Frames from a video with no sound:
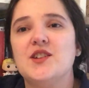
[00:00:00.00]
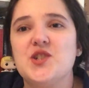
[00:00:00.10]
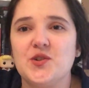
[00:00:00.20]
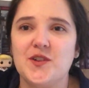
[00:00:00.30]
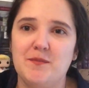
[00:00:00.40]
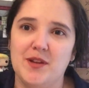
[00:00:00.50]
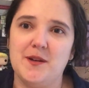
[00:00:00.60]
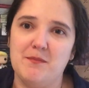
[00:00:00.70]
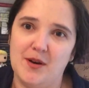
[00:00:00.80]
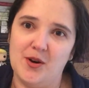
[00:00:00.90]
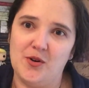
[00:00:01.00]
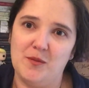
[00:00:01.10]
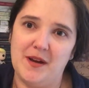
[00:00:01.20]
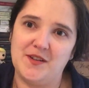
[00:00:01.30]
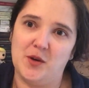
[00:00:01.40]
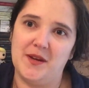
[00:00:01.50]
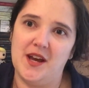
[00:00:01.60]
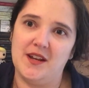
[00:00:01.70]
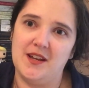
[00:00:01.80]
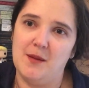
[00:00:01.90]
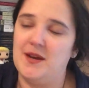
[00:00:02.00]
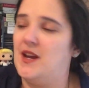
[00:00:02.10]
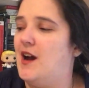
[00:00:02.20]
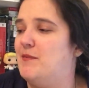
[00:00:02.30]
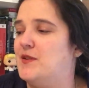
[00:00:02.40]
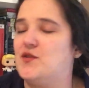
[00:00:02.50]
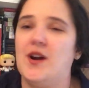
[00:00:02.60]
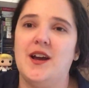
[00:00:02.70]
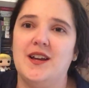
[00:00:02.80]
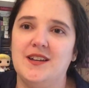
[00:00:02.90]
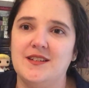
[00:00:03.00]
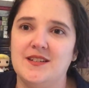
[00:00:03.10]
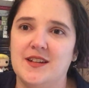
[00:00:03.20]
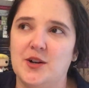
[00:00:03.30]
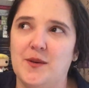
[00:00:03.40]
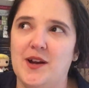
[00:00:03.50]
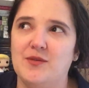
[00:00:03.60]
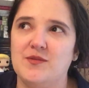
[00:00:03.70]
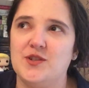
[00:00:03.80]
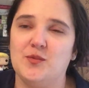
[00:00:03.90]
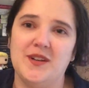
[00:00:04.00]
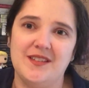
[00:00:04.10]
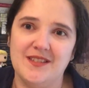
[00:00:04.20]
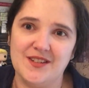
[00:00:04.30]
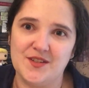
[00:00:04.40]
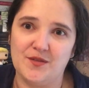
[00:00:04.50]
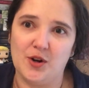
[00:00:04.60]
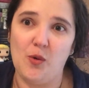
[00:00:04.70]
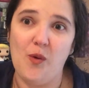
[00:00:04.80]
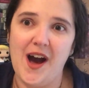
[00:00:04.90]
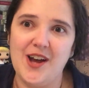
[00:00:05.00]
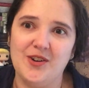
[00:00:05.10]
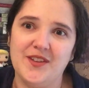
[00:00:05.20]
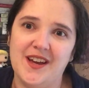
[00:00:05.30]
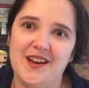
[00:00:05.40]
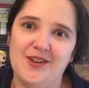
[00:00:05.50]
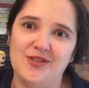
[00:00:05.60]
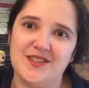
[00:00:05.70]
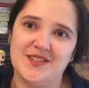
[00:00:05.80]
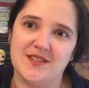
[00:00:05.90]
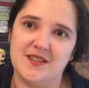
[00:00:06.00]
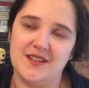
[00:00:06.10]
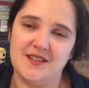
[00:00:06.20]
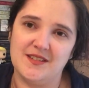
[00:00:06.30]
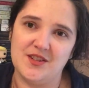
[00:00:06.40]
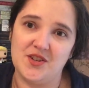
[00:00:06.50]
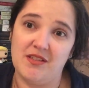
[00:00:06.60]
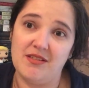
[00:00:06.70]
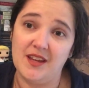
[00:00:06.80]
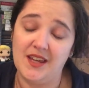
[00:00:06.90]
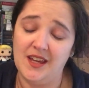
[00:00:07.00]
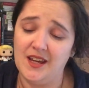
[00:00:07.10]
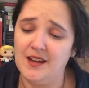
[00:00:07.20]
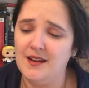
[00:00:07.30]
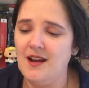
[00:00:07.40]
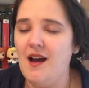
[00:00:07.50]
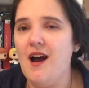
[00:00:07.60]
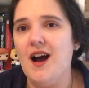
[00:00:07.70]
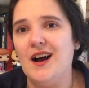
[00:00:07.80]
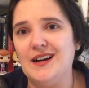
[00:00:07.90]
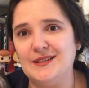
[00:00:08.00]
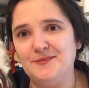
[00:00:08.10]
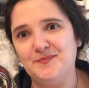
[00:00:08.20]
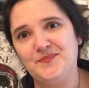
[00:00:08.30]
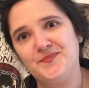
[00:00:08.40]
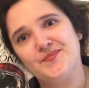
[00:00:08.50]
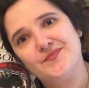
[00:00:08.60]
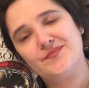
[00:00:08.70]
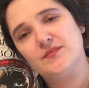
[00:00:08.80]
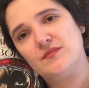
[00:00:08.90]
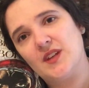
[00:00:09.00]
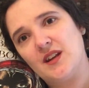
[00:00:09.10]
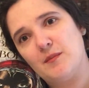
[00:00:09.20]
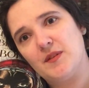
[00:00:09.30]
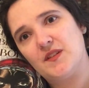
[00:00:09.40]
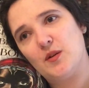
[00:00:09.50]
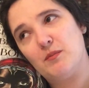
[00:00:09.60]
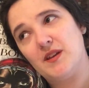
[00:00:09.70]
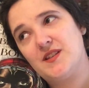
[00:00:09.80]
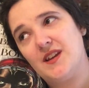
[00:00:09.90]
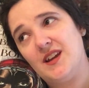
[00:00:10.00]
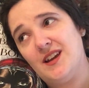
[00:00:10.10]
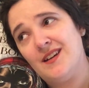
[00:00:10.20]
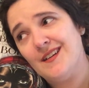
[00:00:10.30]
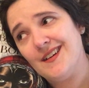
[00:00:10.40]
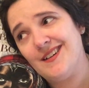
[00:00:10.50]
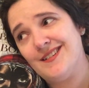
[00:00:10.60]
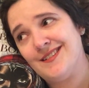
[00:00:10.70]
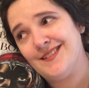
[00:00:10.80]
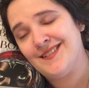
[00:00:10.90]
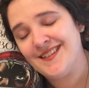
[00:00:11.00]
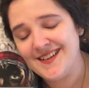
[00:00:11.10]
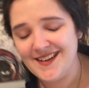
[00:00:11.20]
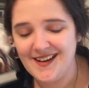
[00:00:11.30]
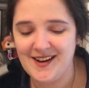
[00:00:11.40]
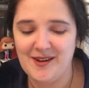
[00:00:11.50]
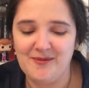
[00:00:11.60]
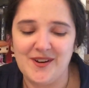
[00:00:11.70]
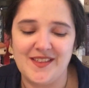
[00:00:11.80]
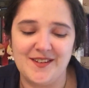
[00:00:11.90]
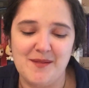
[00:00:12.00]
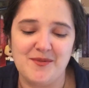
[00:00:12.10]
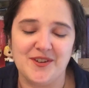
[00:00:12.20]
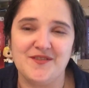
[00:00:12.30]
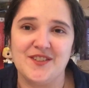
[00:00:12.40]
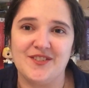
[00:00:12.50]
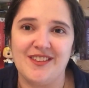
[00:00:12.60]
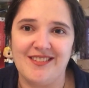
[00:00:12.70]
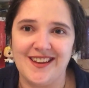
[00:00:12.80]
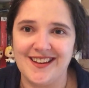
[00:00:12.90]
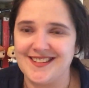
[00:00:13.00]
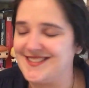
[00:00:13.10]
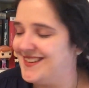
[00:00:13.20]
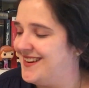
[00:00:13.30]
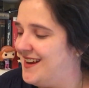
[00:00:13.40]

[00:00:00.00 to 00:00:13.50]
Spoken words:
Children of Blood and Bone by Tomi Adeyemi. I've been trying to get around to read this for a while now. It's just that it's such a thickie. And I've been so busy with a number of different things.